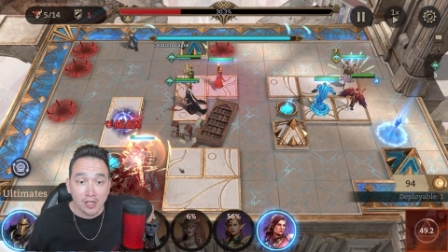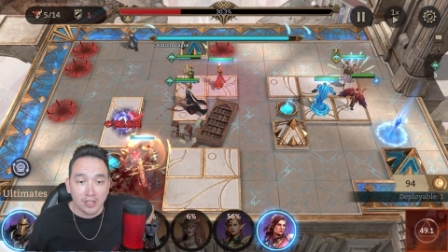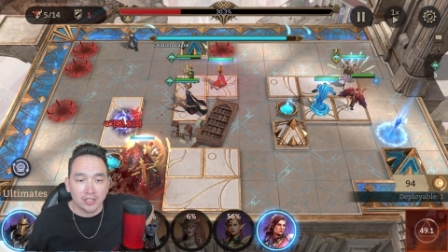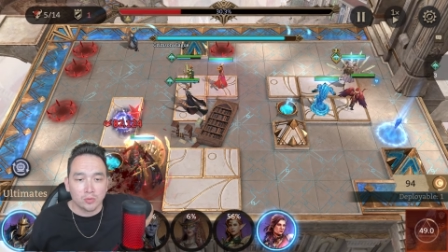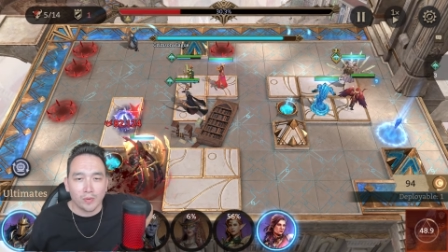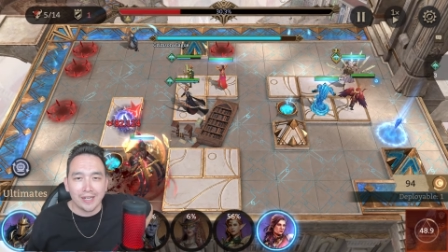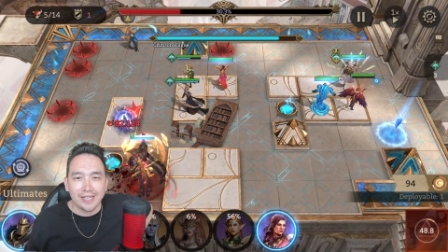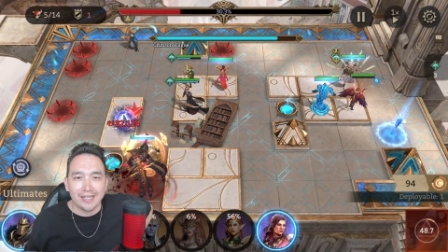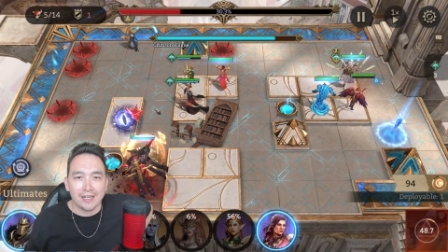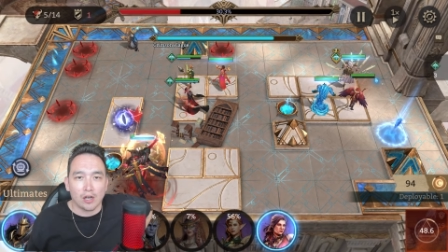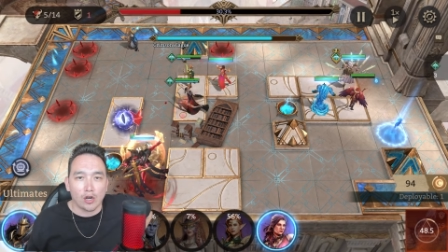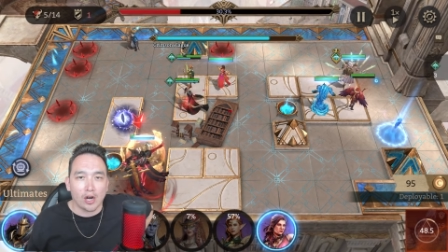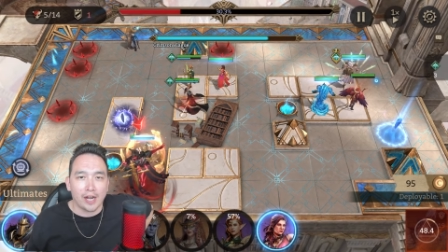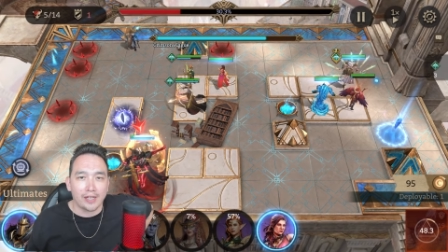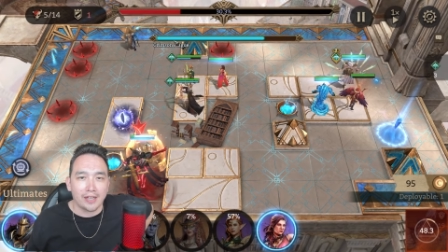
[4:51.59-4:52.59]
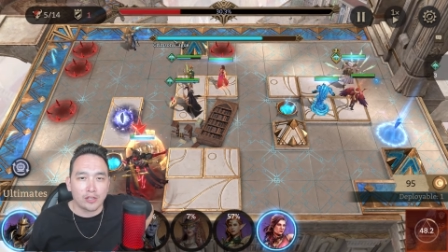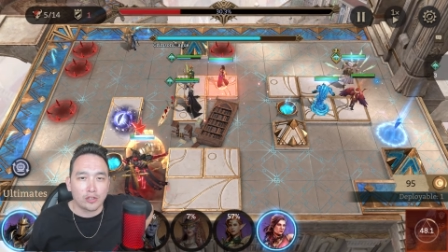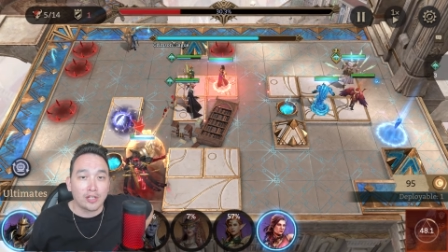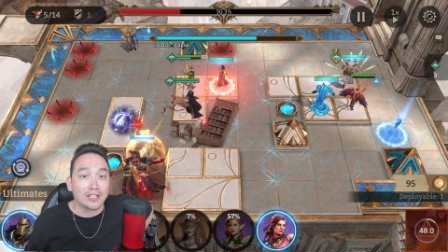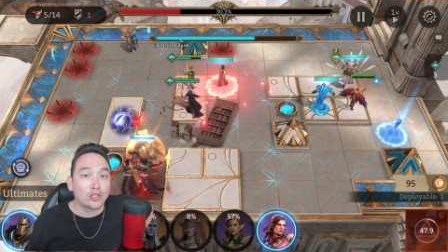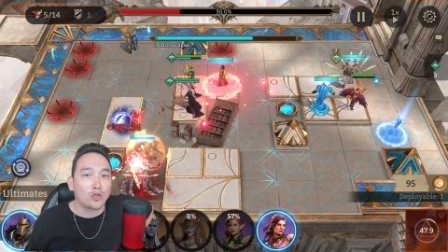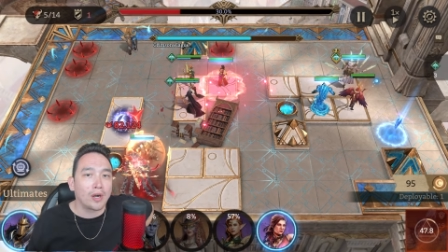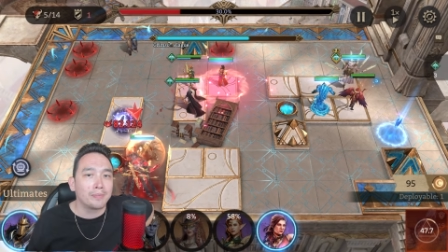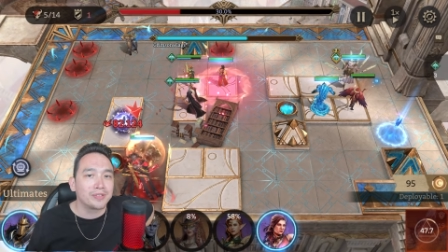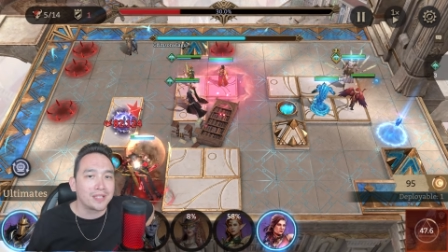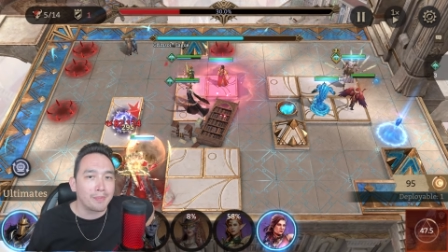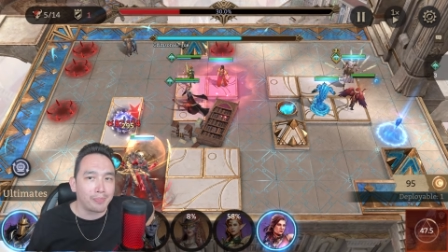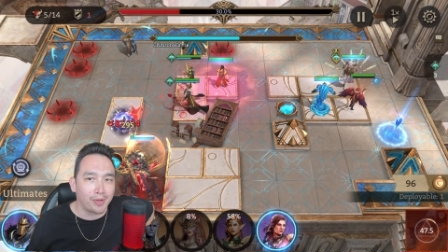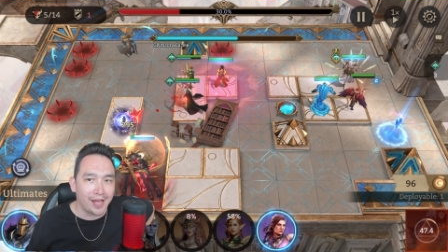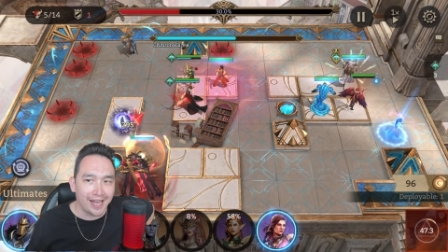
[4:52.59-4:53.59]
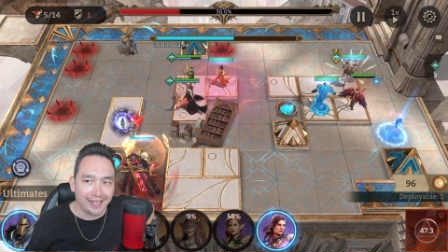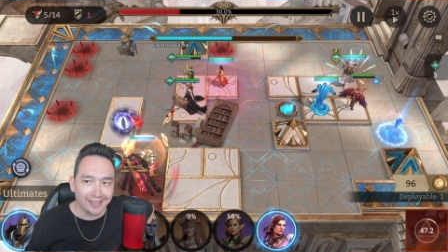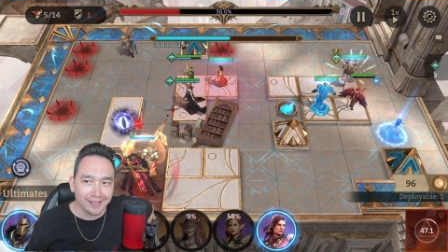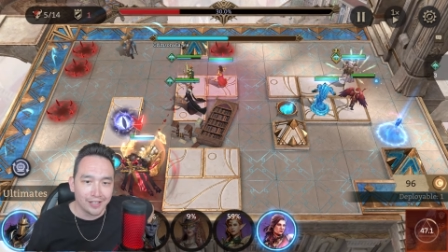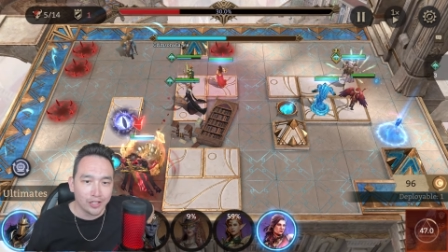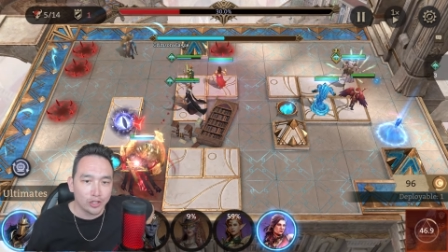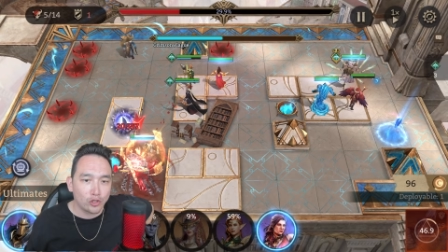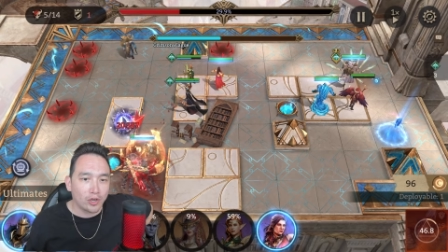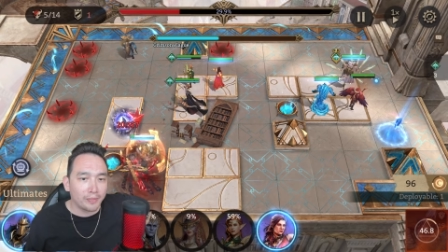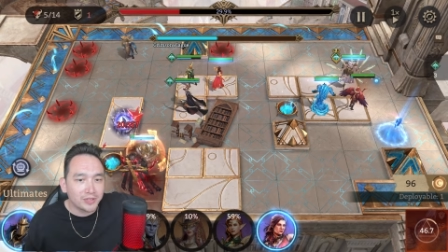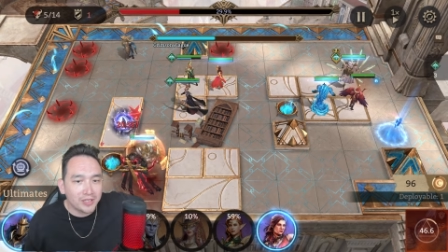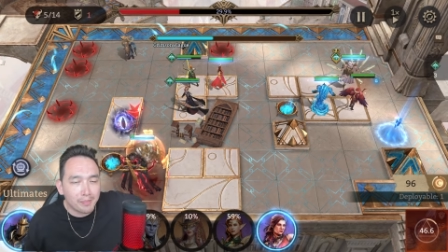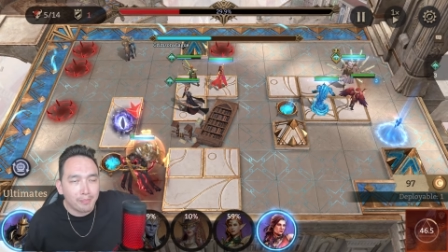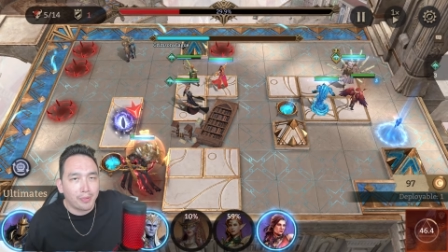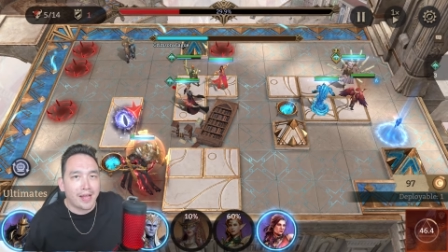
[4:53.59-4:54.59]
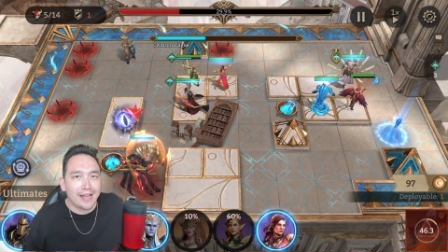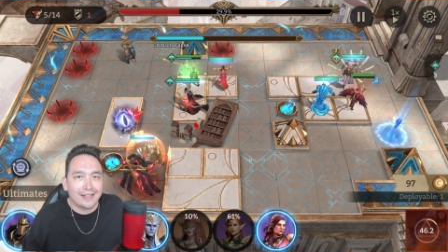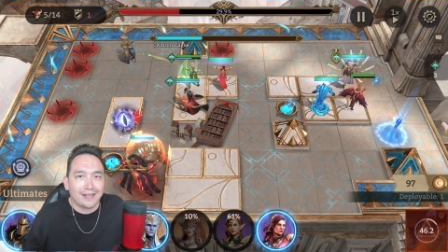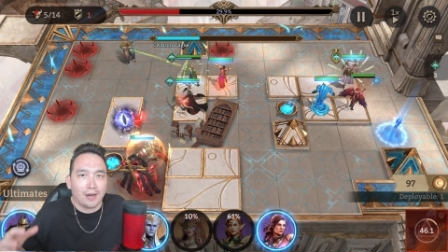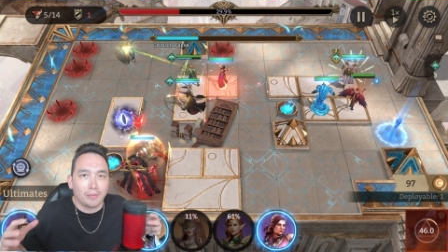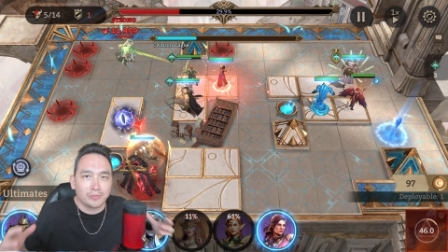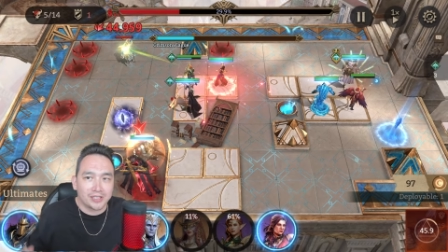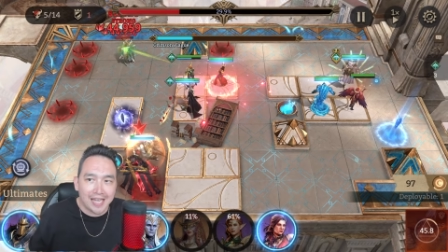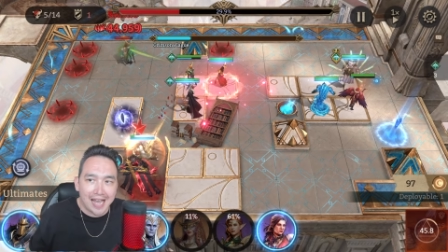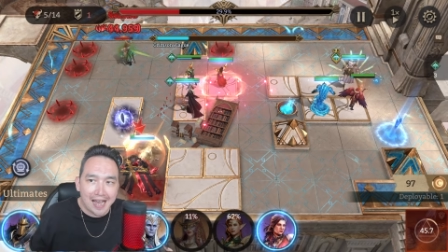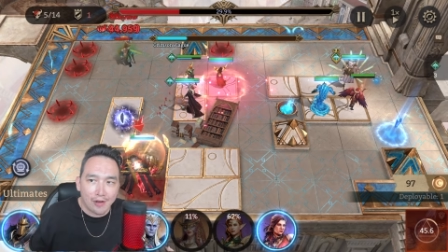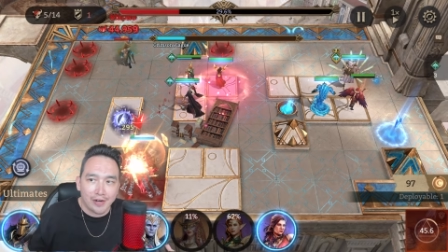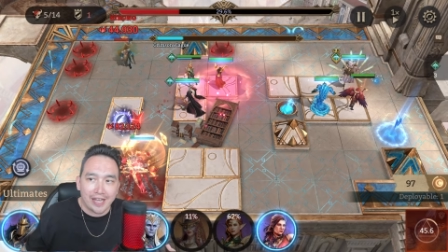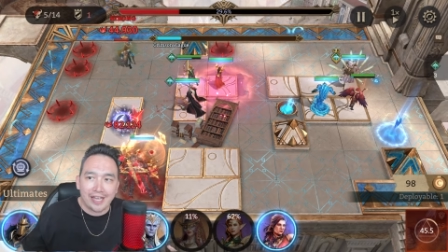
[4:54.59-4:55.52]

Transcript: because when he all right this crimson plague Crimson Plague comes down,